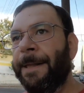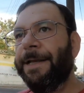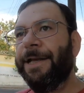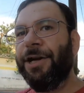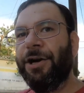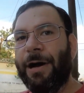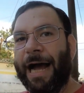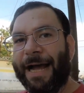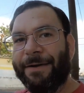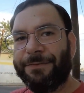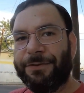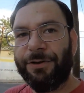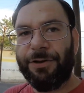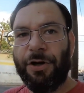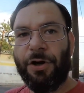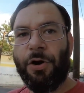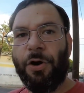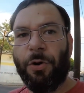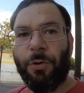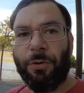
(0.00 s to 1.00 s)
you know, after
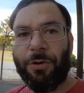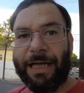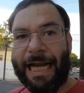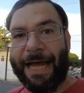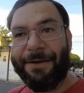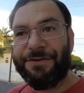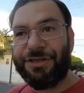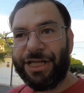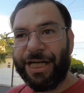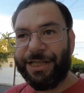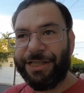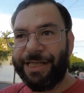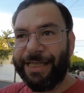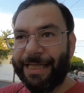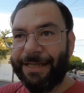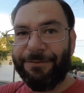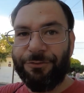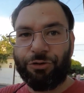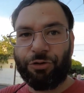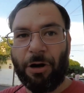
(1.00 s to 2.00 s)
the whole
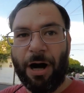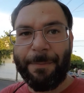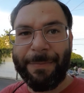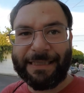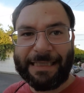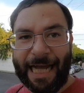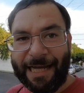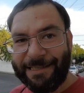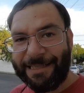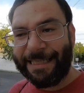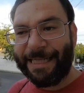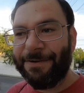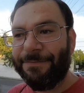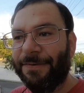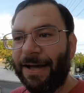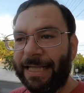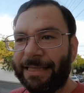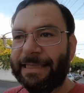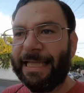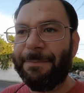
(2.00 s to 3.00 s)
life-changing, traumatizing
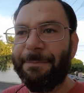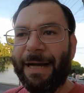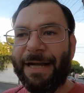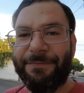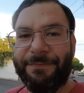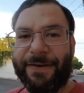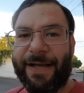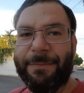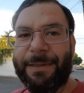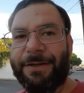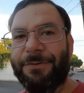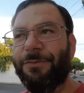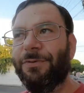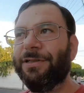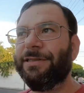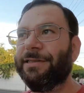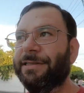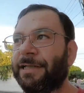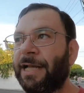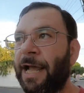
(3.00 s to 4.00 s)
event that my family
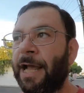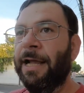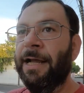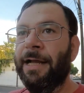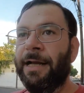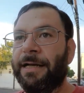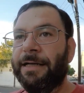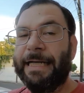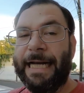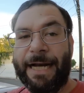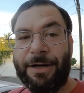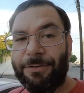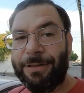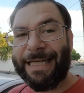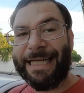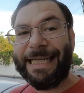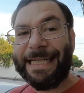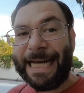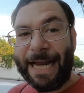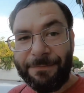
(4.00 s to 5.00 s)
was not
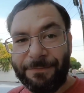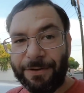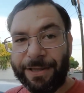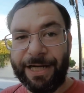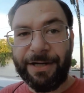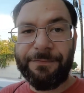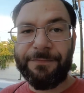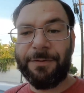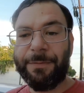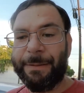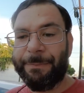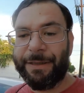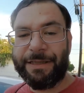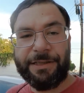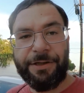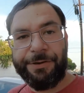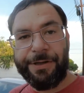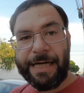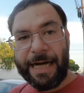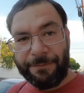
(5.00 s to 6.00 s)
only never there for me, but
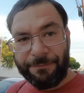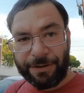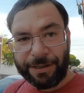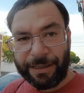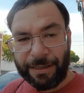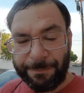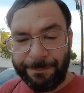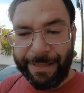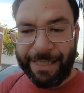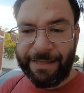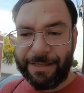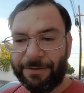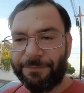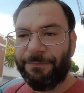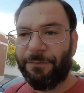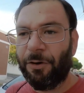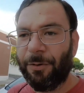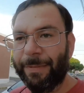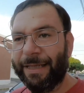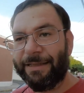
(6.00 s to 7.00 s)
they're never gonna be there
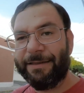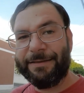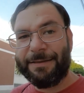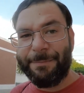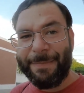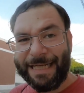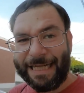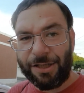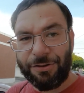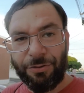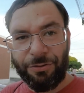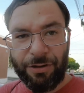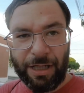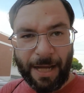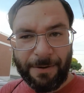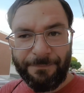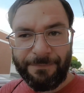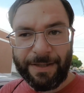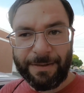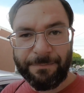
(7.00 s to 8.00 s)
for me. It doesn't mean I don't
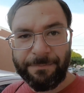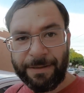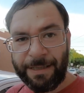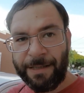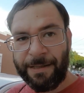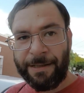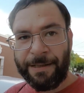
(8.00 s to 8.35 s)
love them.